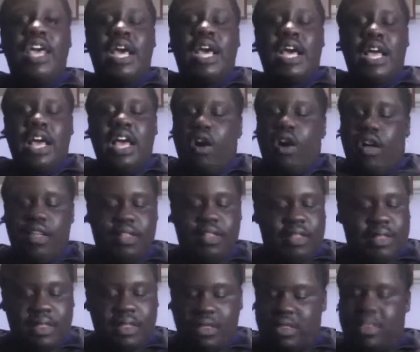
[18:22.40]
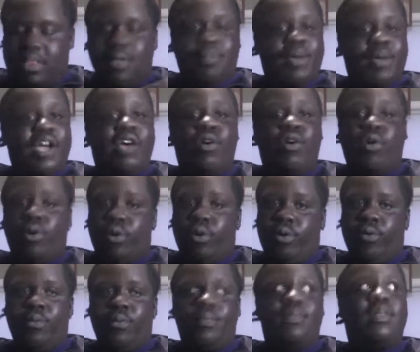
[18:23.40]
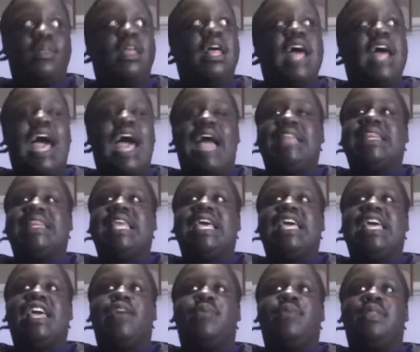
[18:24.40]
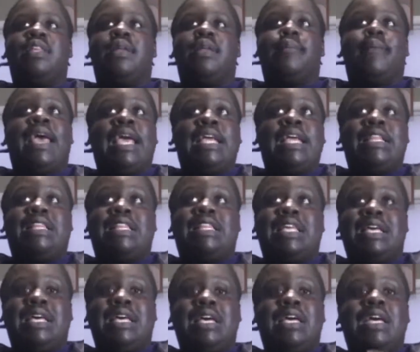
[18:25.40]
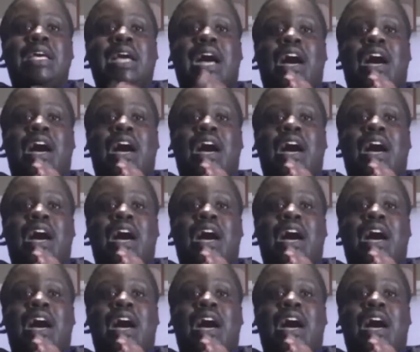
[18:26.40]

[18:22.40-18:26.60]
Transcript: in to bring it home, I think it was an amazing